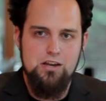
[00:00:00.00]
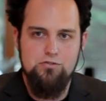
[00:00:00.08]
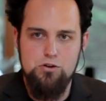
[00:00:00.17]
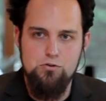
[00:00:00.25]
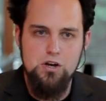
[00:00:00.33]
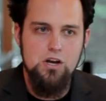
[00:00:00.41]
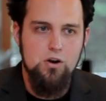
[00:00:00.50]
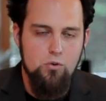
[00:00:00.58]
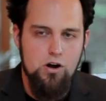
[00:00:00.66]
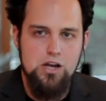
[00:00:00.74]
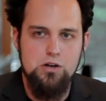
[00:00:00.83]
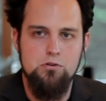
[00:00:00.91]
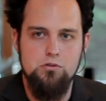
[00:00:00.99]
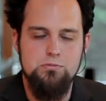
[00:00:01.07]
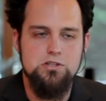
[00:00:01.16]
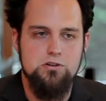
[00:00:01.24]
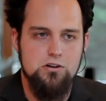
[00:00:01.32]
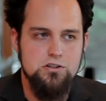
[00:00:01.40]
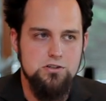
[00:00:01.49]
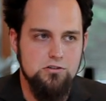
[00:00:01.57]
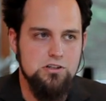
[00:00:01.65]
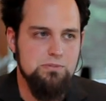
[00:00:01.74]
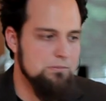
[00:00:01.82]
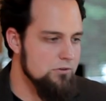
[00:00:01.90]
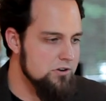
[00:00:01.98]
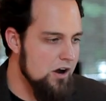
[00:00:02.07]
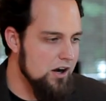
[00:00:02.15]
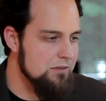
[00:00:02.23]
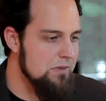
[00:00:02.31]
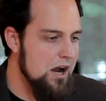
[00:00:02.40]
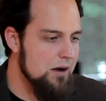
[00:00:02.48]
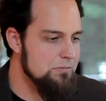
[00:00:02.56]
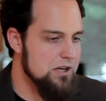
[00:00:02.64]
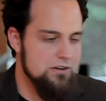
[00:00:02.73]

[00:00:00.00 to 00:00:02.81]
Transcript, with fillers: Like if you walk into a room and start insulting people, knock them out.